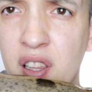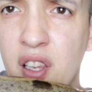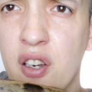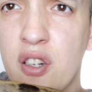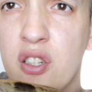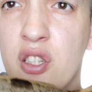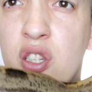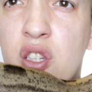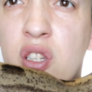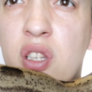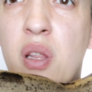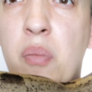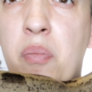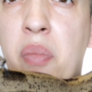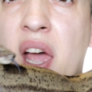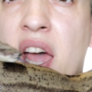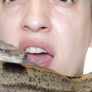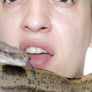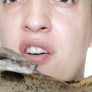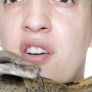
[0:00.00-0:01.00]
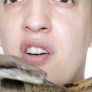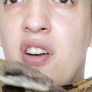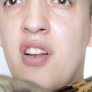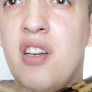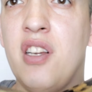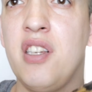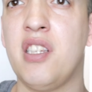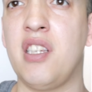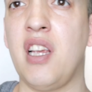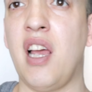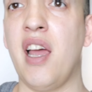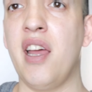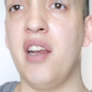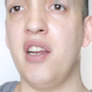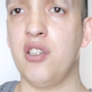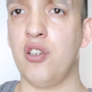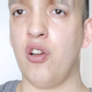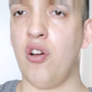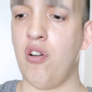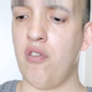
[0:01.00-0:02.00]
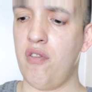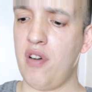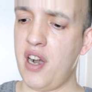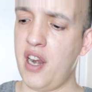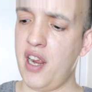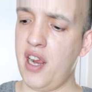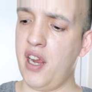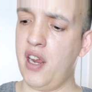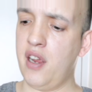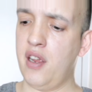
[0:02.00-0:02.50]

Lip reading: there's the pattern on the side is already.